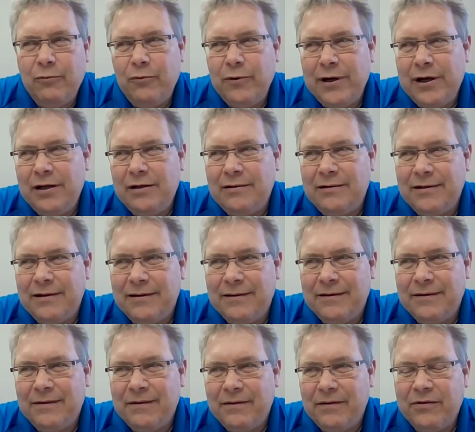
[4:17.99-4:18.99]
Well,
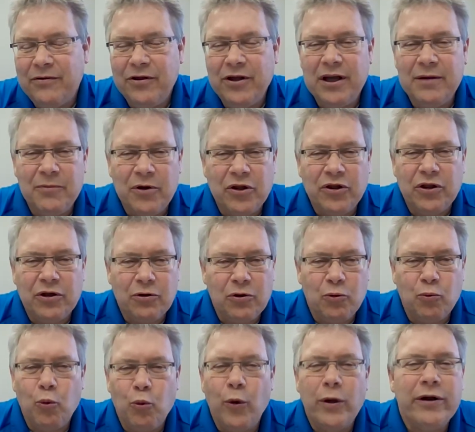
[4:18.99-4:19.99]
think about the
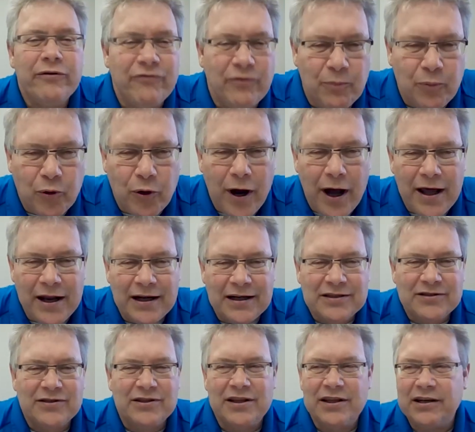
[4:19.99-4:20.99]
wonderful
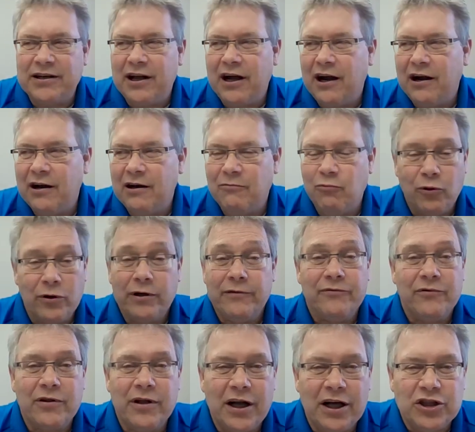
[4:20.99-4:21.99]
products that our
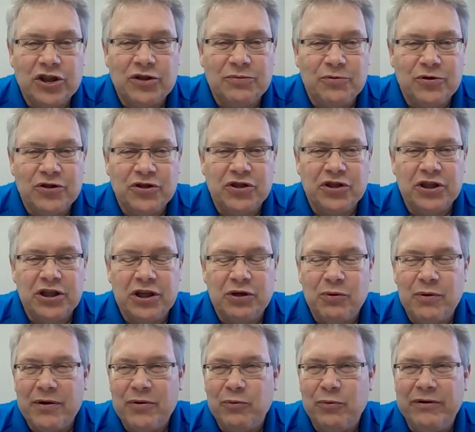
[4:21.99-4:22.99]
wonderful customers deal
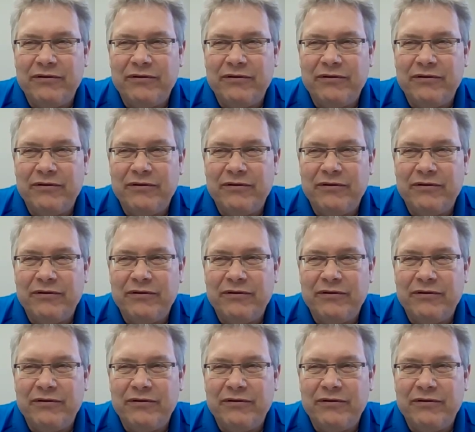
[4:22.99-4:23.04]
with.